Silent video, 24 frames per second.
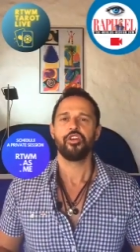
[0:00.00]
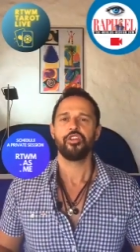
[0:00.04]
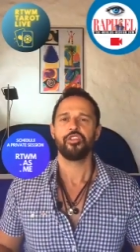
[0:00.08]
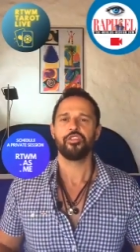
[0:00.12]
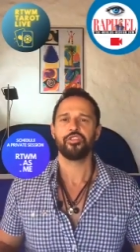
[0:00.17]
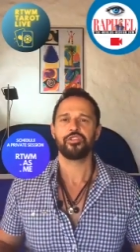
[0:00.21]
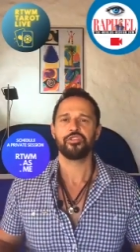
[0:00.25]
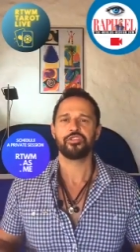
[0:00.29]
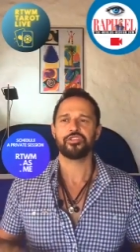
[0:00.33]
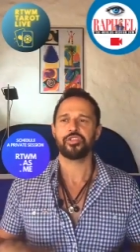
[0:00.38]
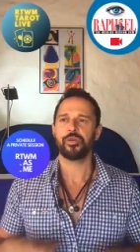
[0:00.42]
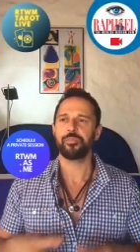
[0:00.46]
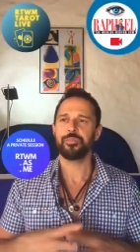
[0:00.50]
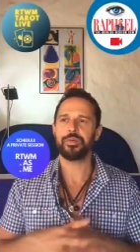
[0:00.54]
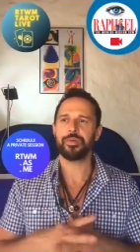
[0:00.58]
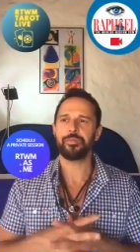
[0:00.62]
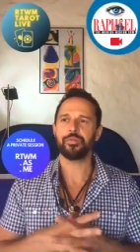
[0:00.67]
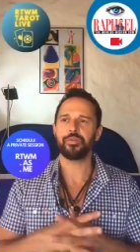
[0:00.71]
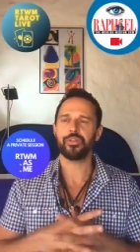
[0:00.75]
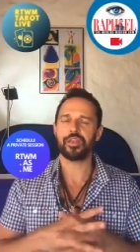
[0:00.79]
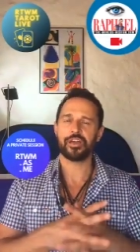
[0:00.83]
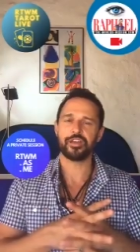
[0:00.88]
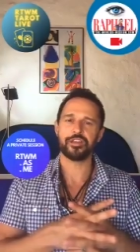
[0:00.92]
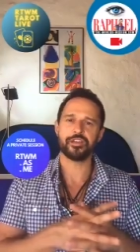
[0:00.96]
Some
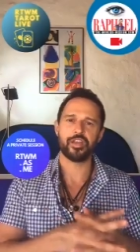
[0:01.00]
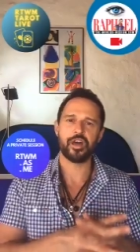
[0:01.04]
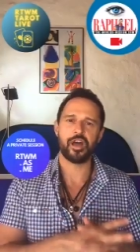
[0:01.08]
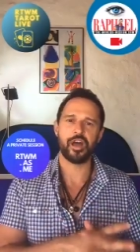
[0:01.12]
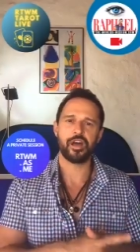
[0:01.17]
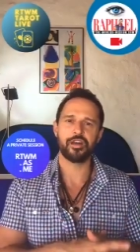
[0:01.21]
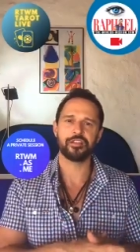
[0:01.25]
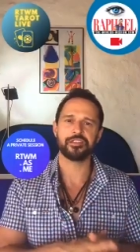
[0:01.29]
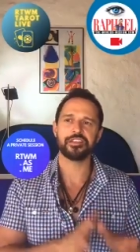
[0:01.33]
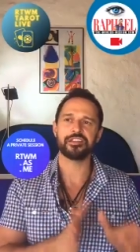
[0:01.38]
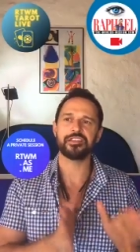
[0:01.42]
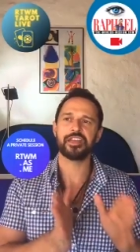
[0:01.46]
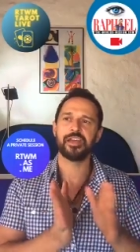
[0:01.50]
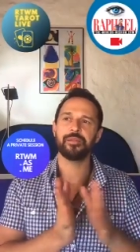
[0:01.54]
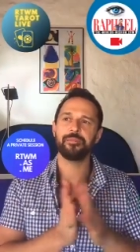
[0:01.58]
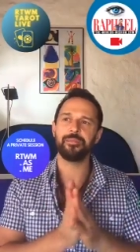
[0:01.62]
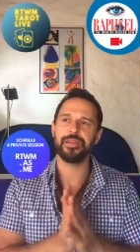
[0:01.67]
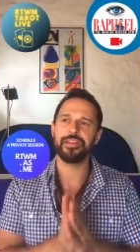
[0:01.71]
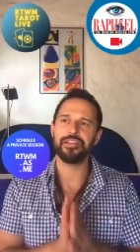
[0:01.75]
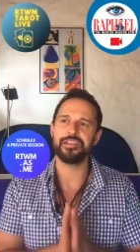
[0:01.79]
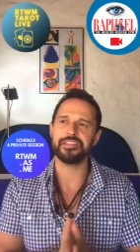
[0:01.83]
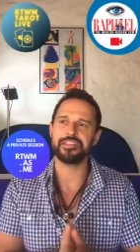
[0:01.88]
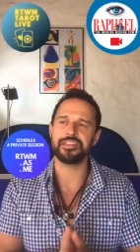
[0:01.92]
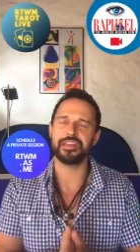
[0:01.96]
people are not. That
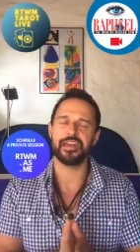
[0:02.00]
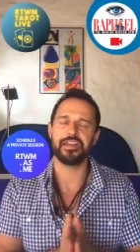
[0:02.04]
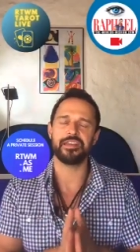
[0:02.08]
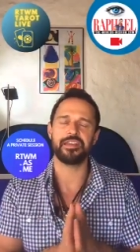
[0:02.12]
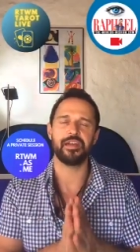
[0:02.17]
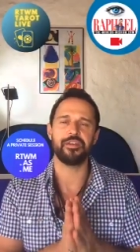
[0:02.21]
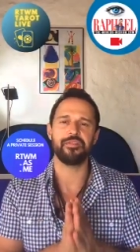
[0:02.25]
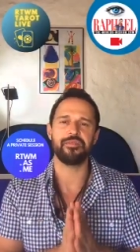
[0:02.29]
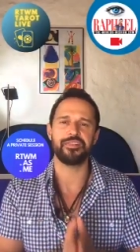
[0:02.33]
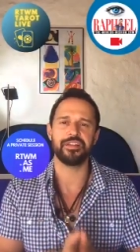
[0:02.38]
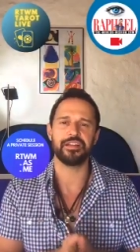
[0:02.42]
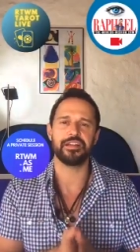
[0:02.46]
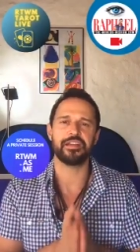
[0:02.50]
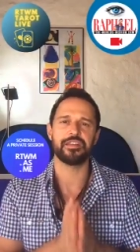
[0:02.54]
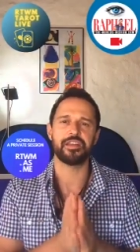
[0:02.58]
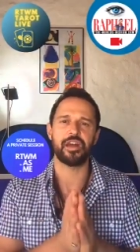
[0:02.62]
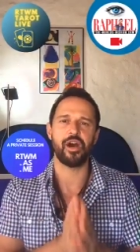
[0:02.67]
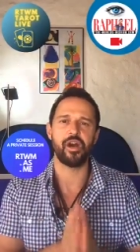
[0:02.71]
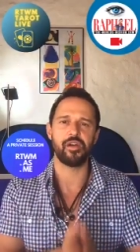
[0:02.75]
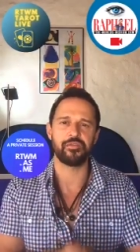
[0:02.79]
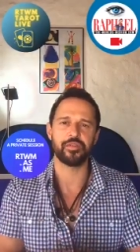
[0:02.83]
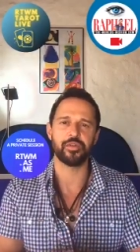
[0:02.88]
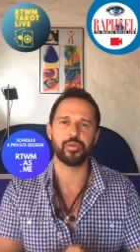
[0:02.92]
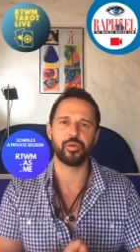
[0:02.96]
being said, I feel that
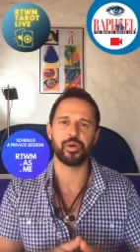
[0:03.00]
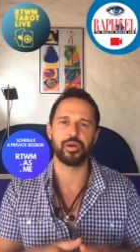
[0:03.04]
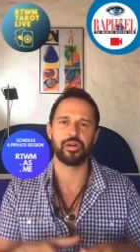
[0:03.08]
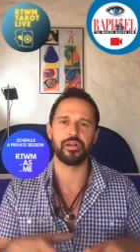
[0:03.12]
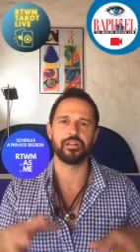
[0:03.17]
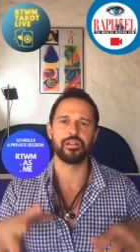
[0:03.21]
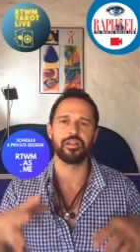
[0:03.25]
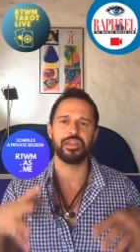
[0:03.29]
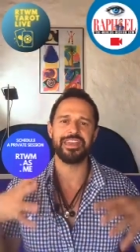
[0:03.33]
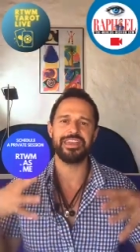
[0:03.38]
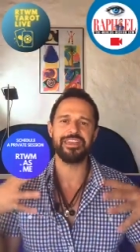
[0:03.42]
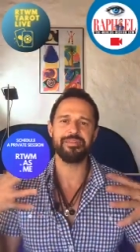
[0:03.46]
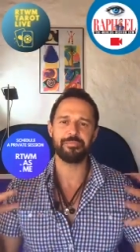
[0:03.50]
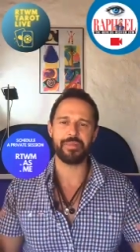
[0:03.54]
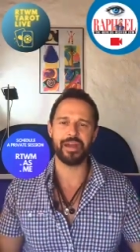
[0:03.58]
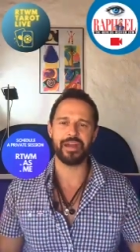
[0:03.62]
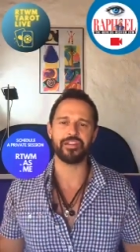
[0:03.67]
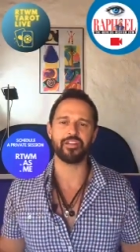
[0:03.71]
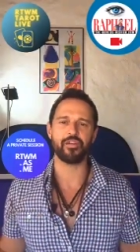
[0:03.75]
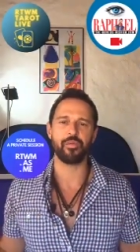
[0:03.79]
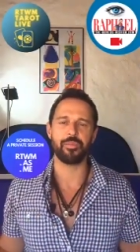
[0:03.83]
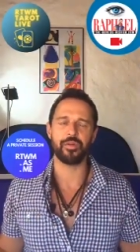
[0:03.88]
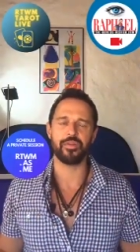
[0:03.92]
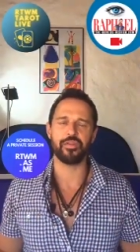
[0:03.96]
overall he
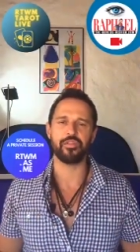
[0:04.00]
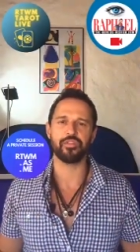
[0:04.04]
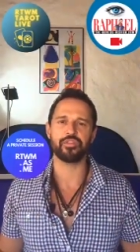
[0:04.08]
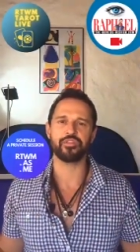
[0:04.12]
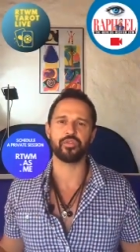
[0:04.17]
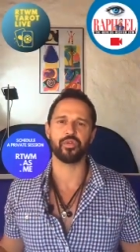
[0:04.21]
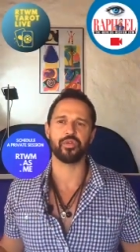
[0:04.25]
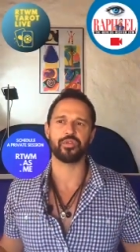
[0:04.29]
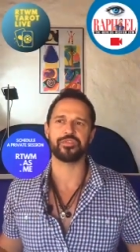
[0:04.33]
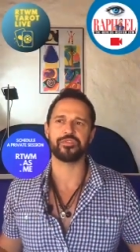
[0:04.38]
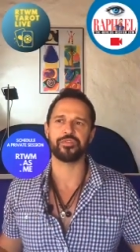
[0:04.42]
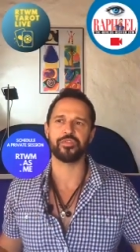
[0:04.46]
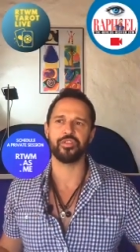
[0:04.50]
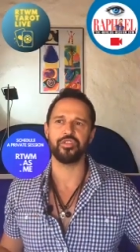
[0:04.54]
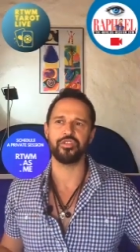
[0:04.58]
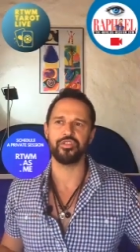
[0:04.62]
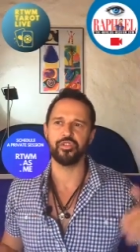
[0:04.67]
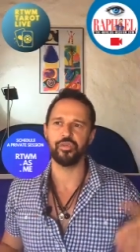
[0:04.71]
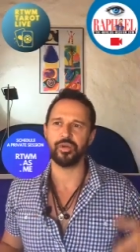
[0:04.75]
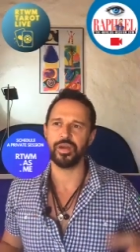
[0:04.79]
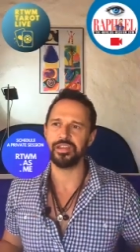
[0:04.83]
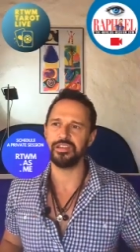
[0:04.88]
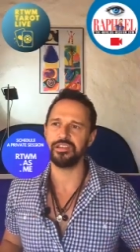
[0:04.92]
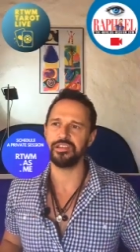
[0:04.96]
might open the doors for
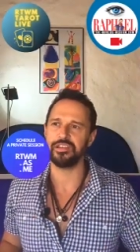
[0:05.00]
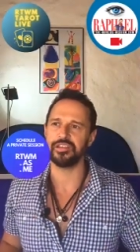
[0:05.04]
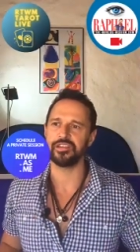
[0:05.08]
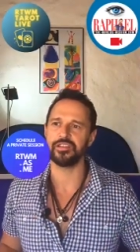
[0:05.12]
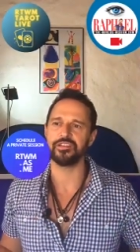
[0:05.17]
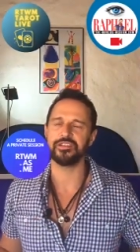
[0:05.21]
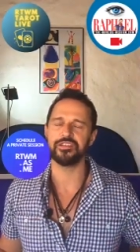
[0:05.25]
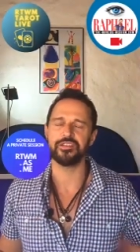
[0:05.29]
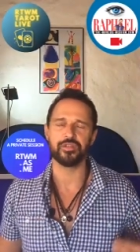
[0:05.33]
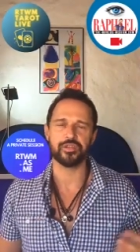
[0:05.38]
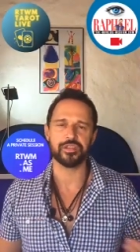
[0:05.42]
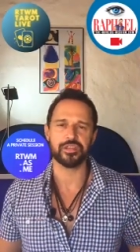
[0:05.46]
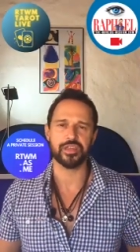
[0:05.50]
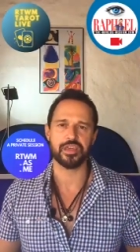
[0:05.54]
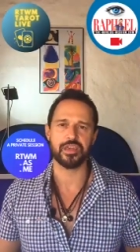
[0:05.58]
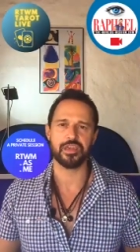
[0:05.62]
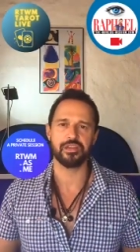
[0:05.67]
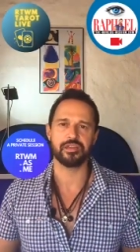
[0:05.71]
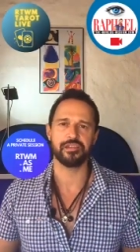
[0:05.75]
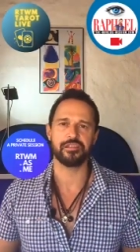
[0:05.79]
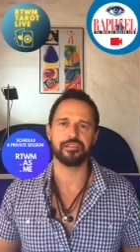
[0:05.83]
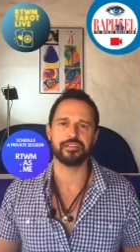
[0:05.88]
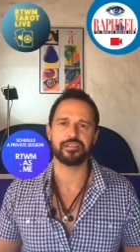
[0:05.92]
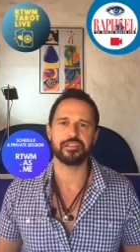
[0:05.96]
new ideas, new
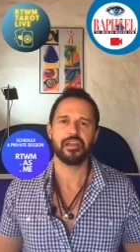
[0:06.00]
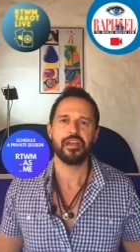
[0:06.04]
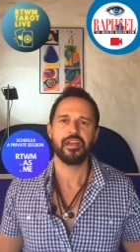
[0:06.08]
things,